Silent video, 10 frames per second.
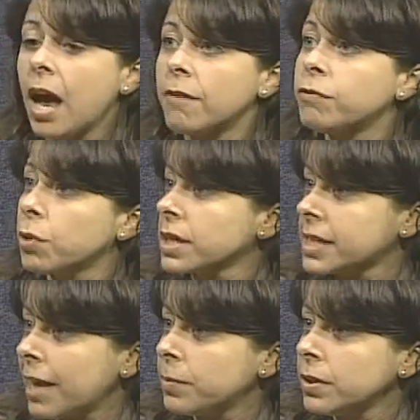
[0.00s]
For
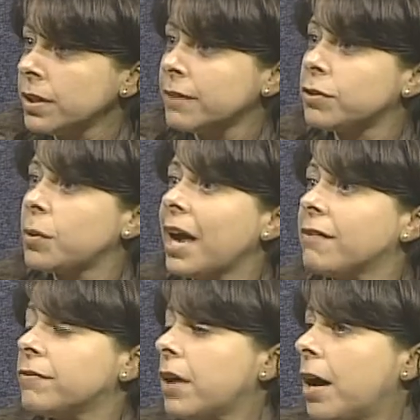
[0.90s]
example, if you
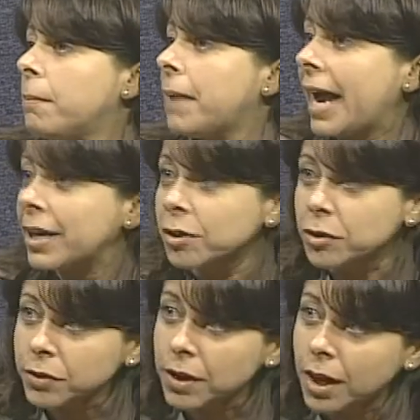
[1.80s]
have minor